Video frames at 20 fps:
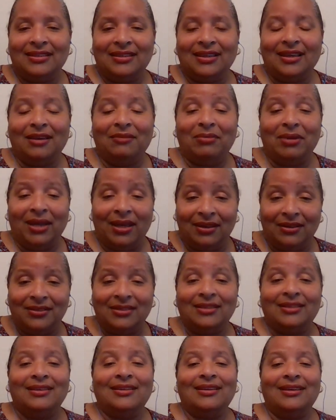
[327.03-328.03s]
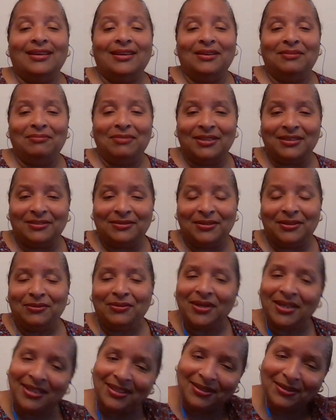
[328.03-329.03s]
about a mystery.
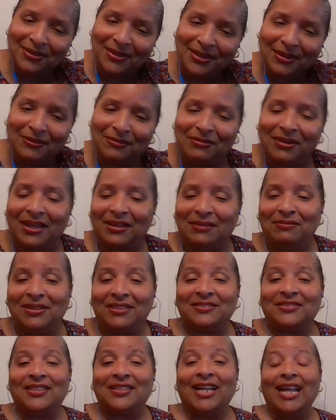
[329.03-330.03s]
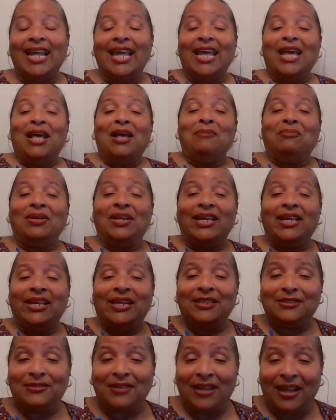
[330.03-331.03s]
What do you love about a mystery?
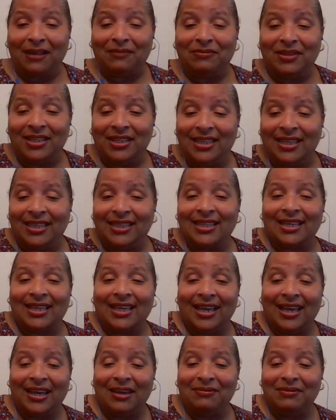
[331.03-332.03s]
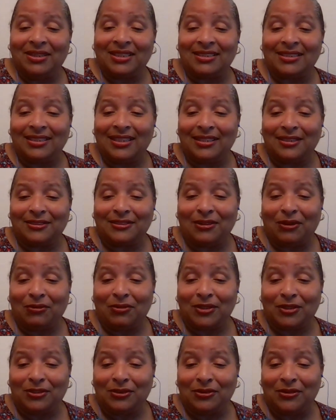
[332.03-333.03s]
Please drop it in the comments. Let us know
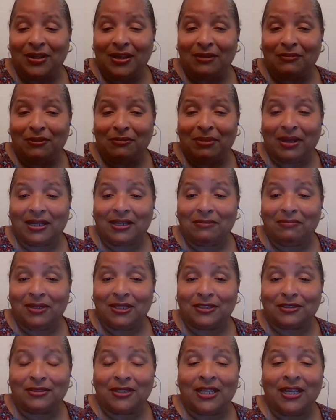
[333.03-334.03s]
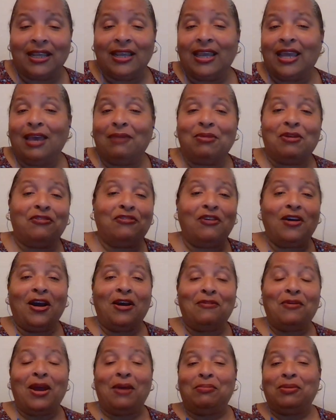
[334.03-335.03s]
what you love about a mystery. And before I
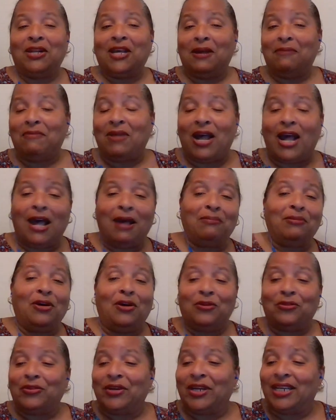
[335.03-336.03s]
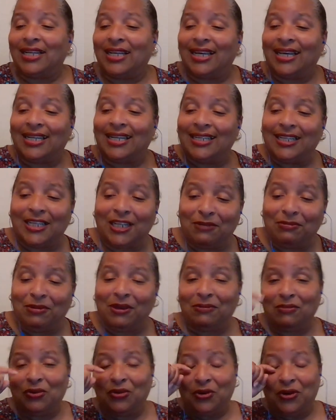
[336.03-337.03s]
wrap it up, I'm going to read a little bit
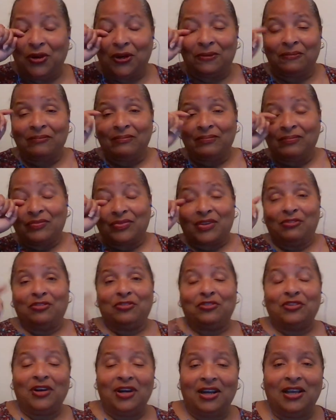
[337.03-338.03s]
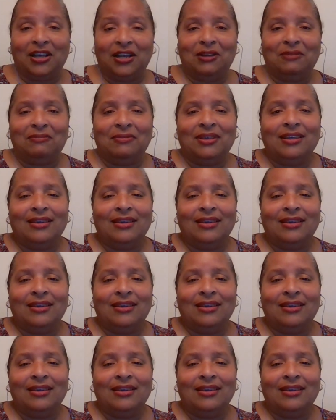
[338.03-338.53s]
more from